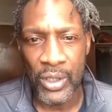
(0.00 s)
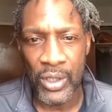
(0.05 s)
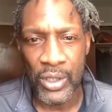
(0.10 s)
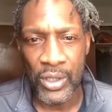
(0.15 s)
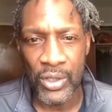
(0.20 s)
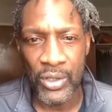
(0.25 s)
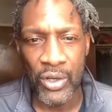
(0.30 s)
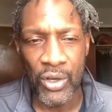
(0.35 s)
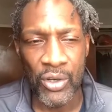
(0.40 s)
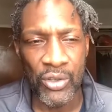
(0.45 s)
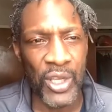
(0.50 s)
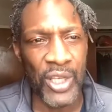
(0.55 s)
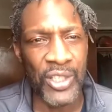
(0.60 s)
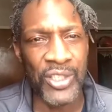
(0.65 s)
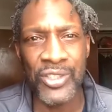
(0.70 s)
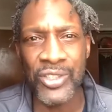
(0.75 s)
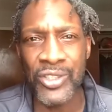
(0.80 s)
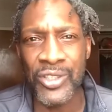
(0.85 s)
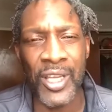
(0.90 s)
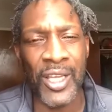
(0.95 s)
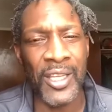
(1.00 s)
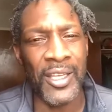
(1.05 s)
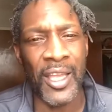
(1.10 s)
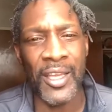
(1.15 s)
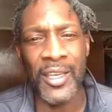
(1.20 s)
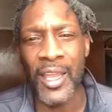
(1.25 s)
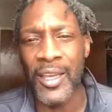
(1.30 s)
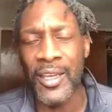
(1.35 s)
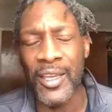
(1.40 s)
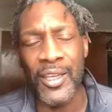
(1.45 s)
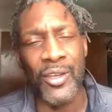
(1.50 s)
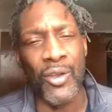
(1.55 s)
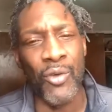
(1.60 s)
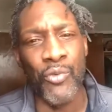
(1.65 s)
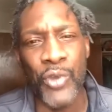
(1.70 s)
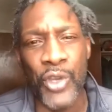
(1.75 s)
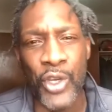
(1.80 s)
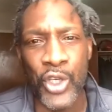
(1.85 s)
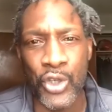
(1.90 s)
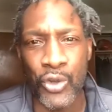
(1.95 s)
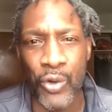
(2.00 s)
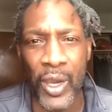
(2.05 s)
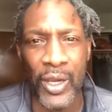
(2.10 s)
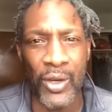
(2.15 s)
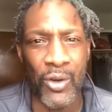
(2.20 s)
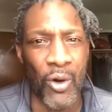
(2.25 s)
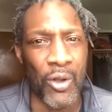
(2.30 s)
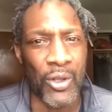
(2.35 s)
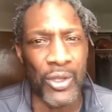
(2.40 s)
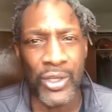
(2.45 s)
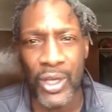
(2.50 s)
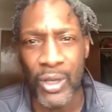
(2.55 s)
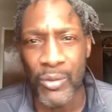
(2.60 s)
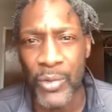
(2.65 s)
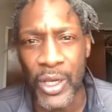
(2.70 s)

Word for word: You know, they should, they they need to retrain all of them.